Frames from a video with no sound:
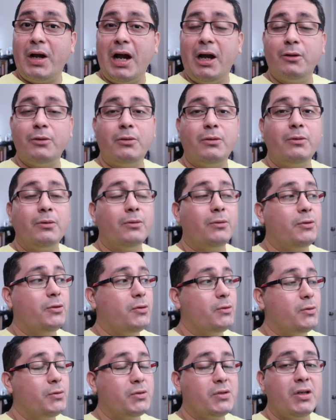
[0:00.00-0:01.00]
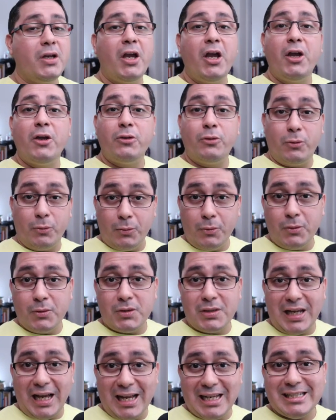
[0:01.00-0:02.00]
how to use
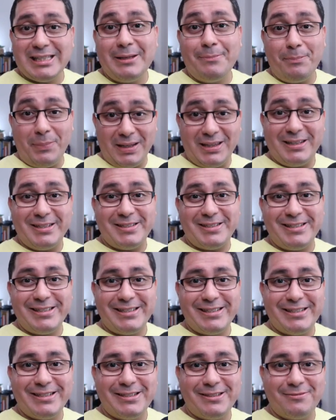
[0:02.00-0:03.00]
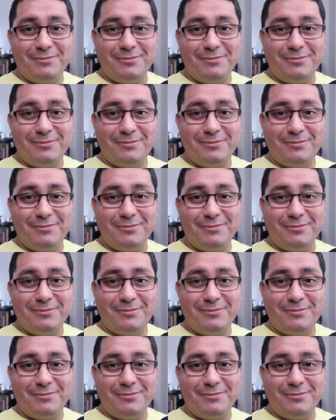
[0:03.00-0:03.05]
tools as dependencies.